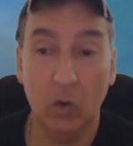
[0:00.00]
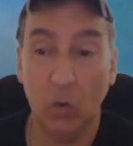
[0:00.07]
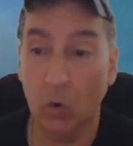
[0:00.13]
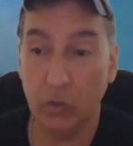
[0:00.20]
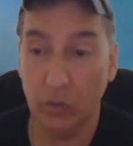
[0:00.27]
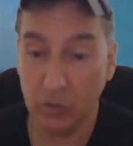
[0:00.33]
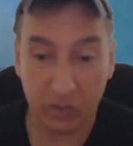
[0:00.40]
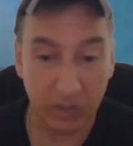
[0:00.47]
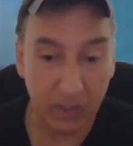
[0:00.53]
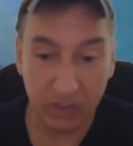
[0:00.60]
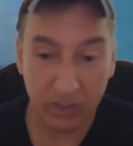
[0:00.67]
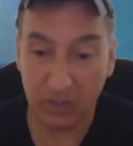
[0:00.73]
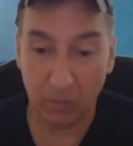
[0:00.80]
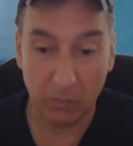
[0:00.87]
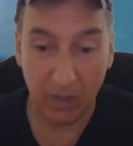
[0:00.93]
All you see
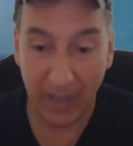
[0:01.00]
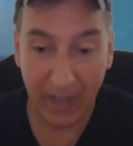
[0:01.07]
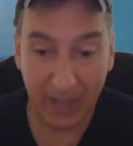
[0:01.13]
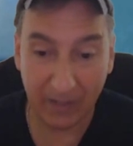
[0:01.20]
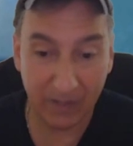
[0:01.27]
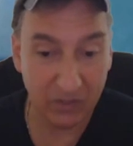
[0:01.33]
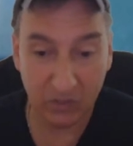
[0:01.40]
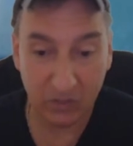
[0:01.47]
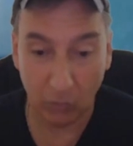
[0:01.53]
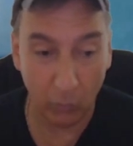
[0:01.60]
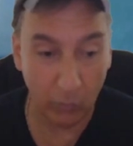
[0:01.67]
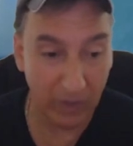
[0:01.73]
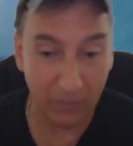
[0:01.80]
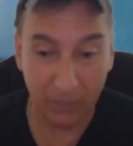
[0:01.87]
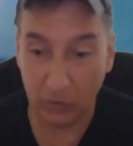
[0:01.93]
is them hands or
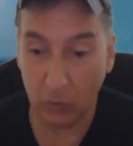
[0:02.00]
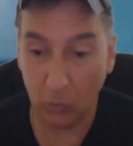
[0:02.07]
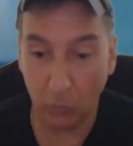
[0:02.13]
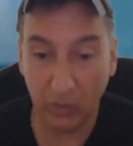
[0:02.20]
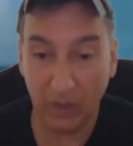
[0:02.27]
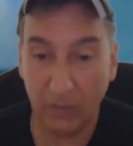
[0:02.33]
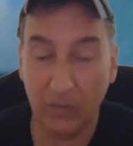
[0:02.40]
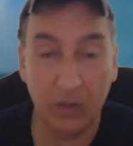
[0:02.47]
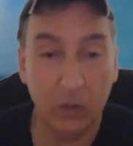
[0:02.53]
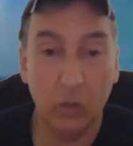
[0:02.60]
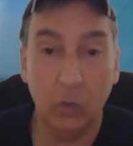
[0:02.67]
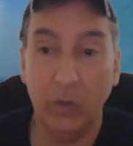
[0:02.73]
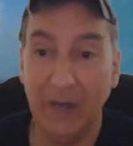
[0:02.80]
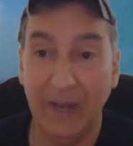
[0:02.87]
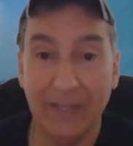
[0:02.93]
whatever doing whatever they're
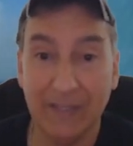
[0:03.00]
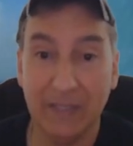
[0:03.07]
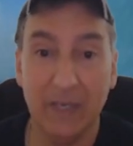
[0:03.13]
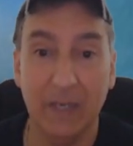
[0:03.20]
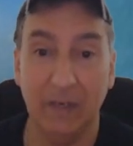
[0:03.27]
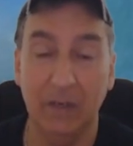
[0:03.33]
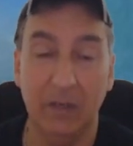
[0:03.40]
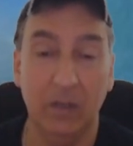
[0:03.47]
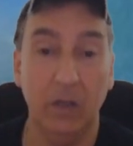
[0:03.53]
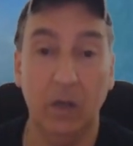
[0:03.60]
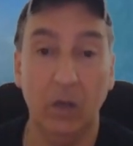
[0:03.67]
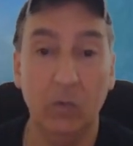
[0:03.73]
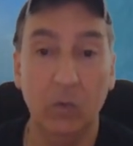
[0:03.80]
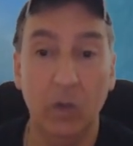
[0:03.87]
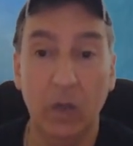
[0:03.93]
doing. And that's it, you
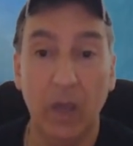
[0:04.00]
know.